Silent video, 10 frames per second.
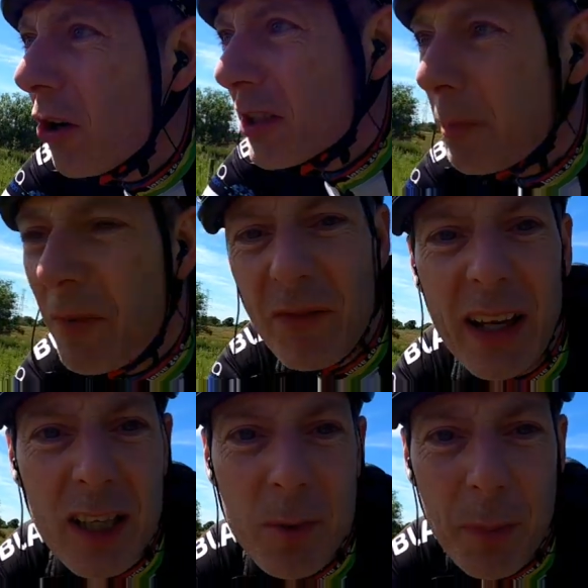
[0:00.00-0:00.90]
So it's been
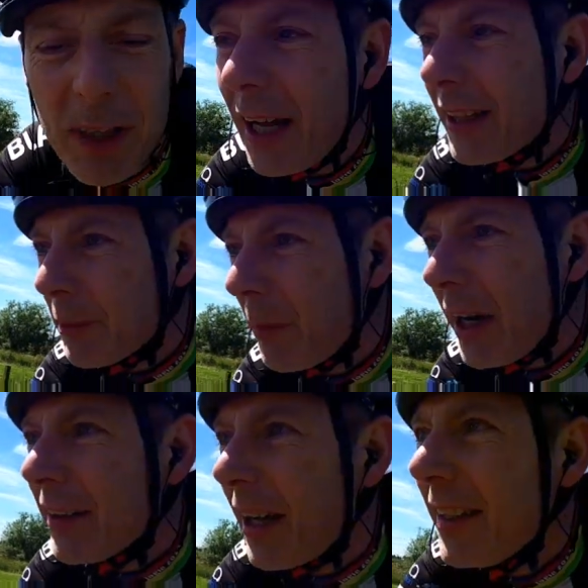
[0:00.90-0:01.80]
very sporadic
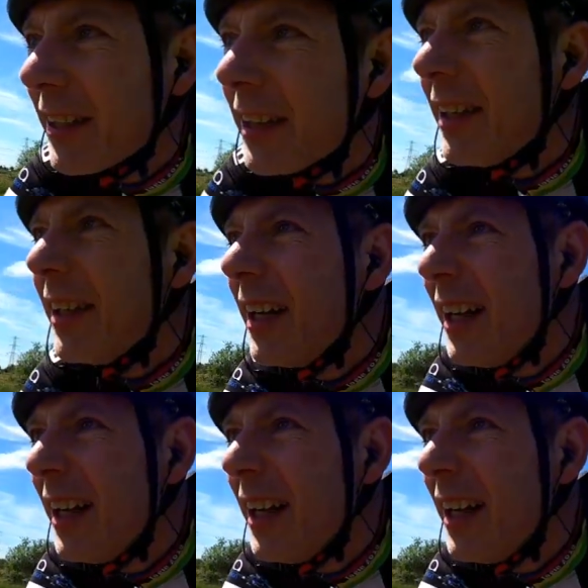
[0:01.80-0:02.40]
bike riding.